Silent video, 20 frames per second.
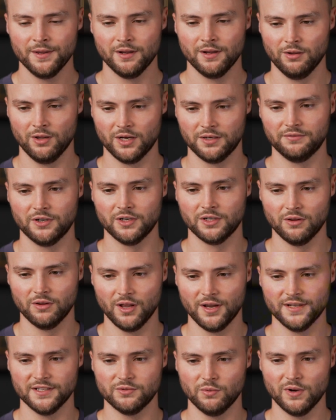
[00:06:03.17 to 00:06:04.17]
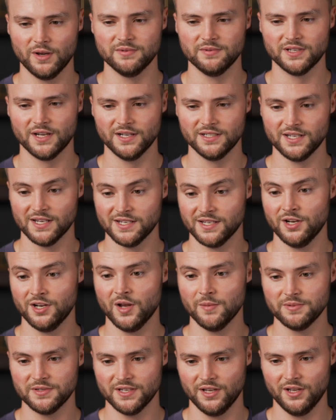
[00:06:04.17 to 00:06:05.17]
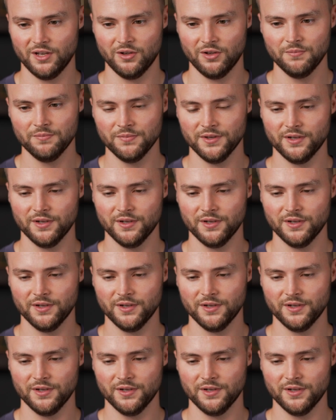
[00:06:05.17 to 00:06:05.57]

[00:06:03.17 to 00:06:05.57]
a lot of our clients' websites as an upsell.